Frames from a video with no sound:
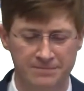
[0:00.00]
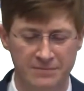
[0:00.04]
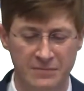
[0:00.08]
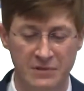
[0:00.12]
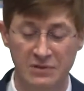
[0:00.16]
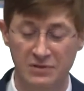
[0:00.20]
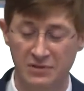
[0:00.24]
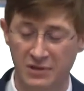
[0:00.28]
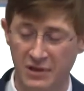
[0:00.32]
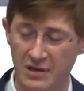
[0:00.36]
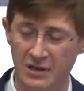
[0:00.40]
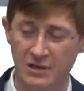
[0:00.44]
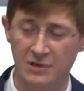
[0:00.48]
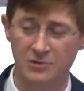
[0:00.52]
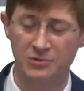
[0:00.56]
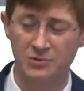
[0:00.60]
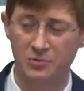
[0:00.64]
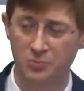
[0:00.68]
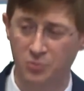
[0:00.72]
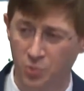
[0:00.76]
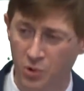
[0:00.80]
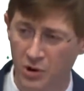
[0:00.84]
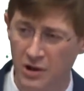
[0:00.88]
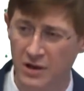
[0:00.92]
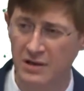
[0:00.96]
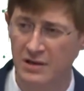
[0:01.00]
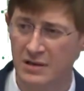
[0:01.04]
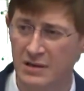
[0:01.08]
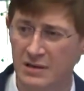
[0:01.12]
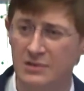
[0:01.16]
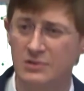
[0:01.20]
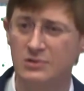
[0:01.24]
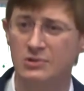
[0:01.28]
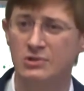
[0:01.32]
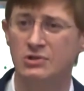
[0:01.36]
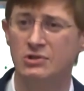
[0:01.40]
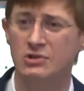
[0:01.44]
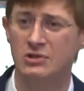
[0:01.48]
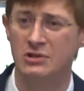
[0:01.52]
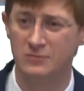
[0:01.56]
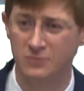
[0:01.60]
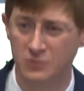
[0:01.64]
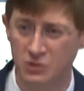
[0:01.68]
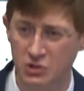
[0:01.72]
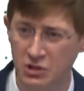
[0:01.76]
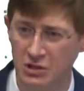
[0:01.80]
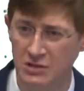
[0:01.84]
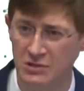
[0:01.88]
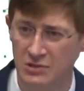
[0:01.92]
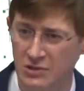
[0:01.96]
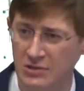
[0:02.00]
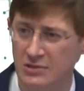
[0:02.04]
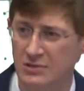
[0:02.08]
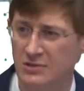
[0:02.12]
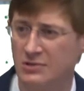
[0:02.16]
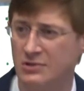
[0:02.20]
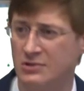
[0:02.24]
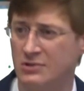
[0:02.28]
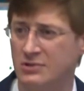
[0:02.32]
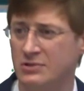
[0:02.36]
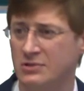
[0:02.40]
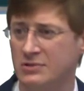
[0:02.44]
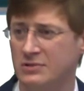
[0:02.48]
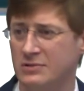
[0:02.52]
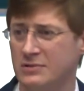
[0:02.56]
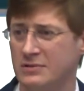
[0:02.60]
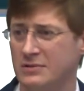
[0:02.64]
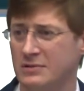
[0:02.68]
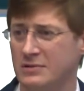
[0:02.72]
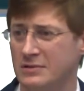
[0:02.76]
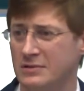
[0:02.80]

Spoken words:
That they are the ways of Jesus,